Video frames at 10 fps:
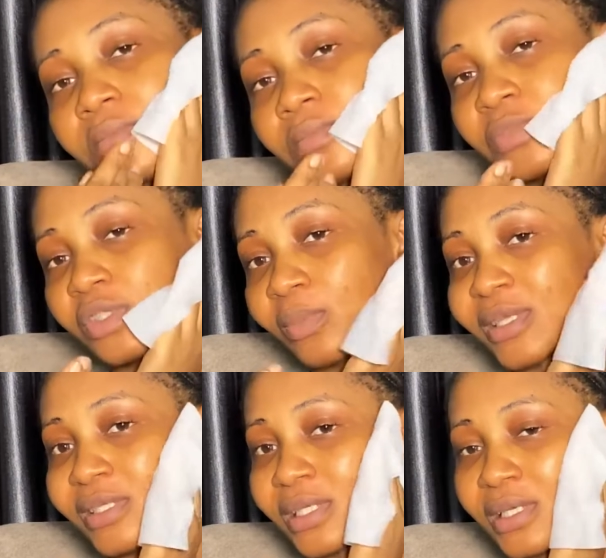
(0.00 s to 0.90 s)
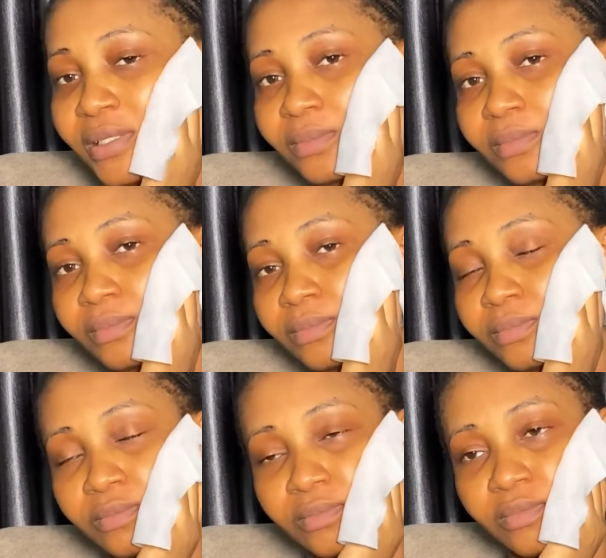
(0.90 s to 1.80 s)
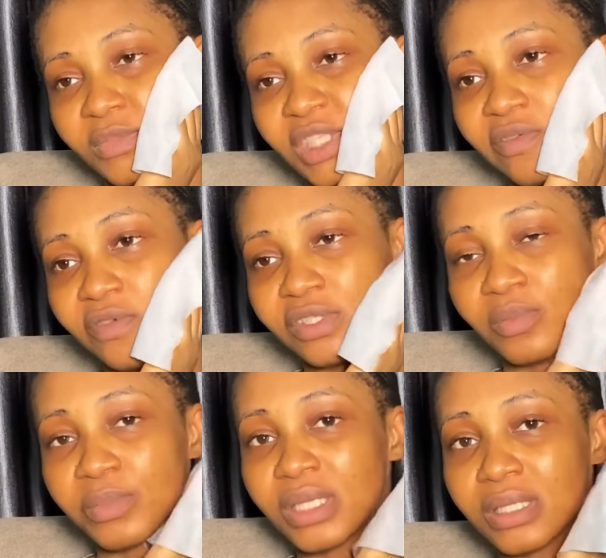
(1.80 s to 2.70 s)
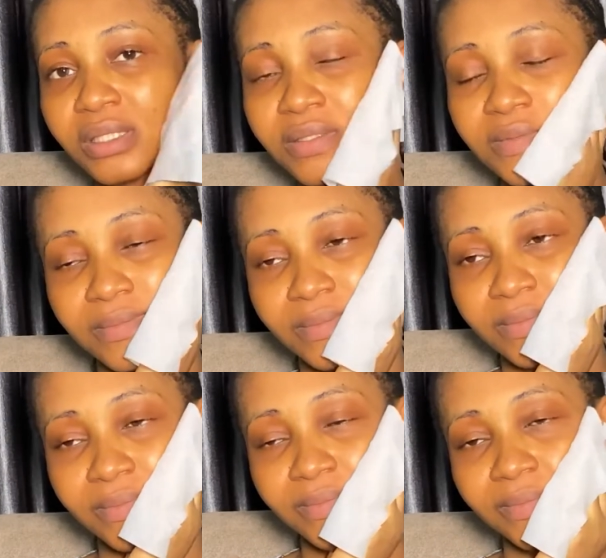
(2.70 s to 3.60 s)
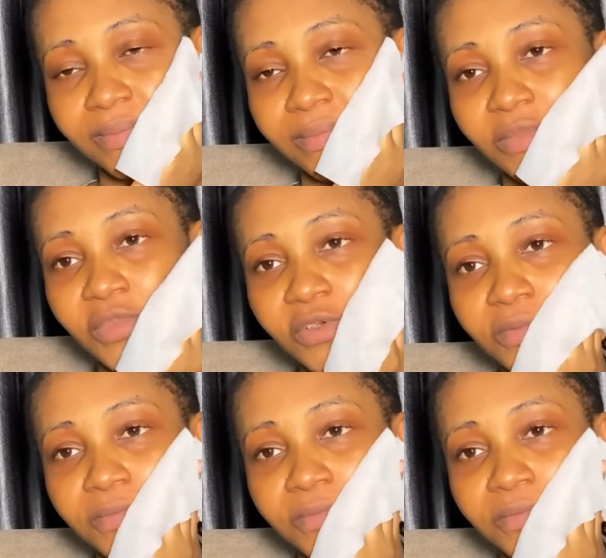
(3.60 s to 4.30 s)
put on my skin, like for some minutes, you know.